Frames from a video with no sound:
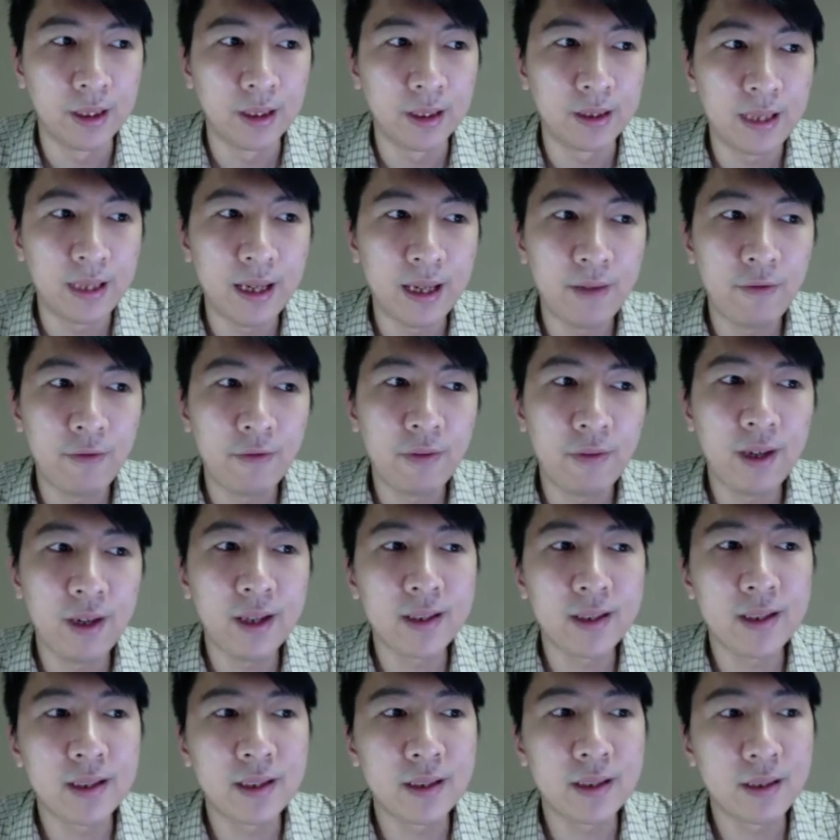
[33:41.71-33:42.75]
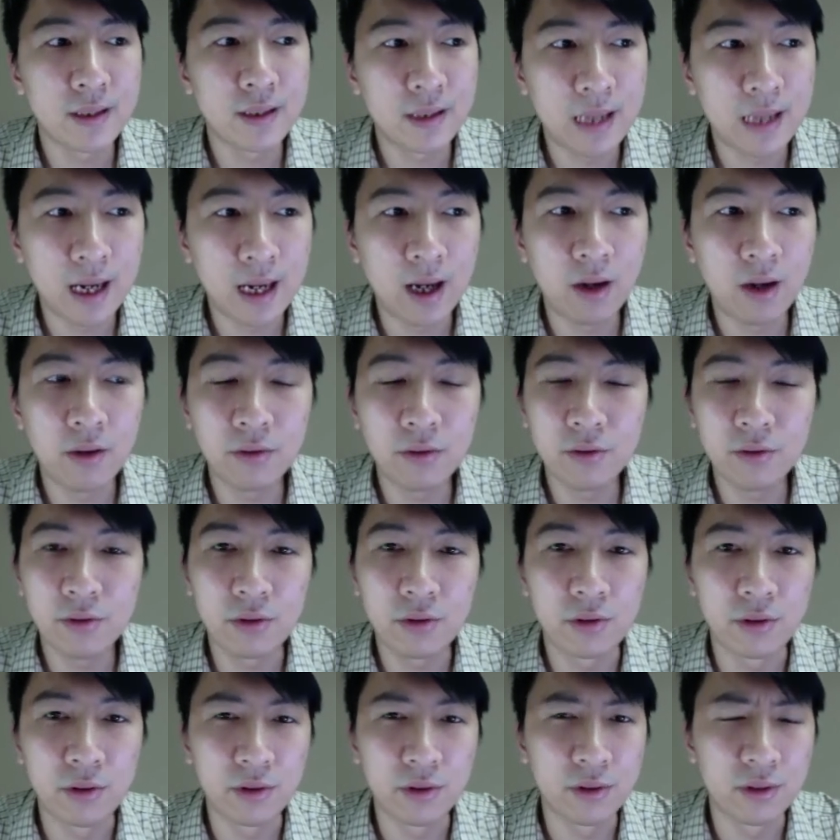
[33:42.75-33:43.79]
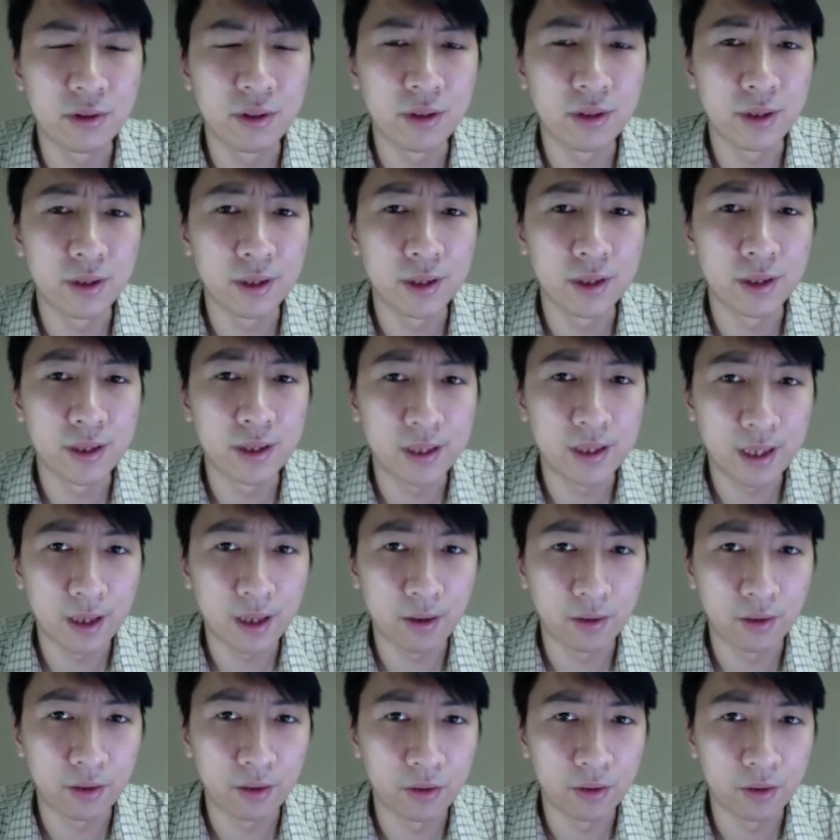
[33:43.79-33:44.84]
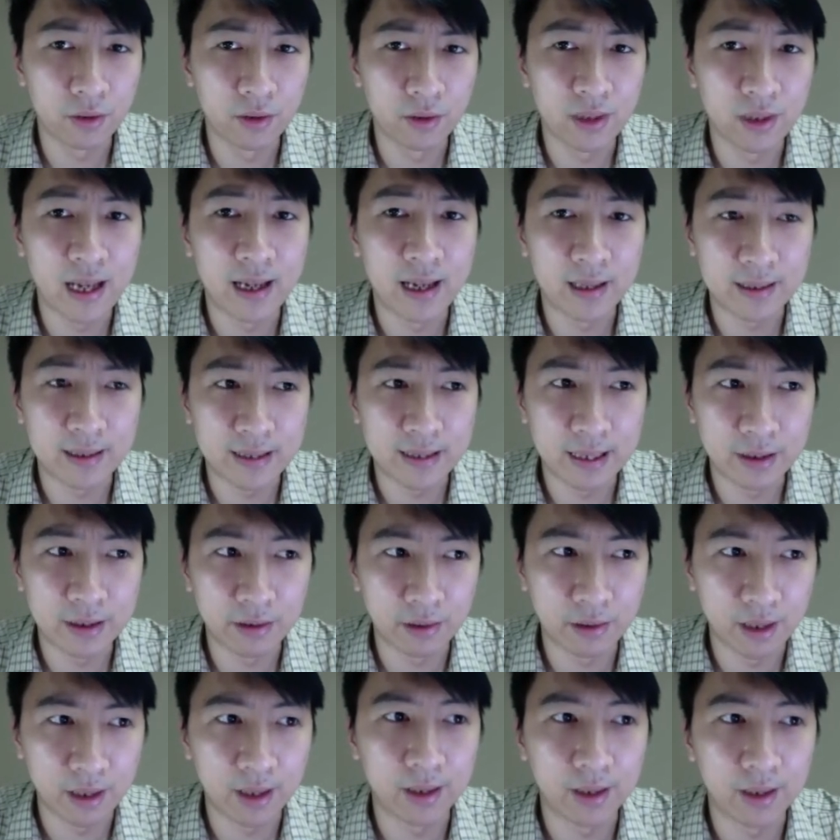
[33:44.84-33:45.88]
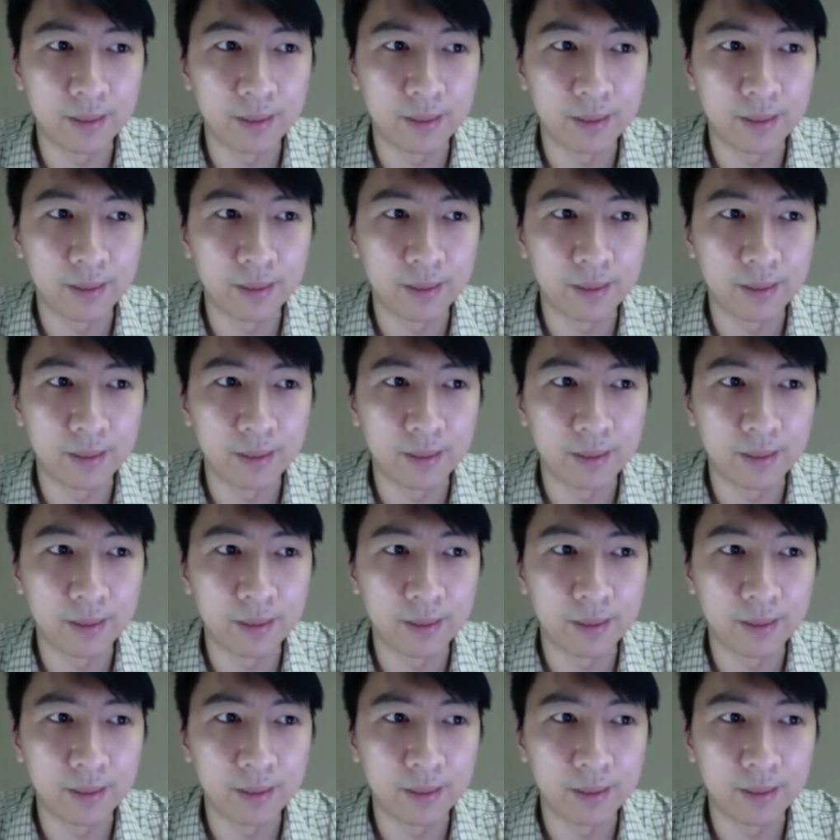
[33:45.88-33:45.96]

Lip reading: then fled down to south to Alexandria.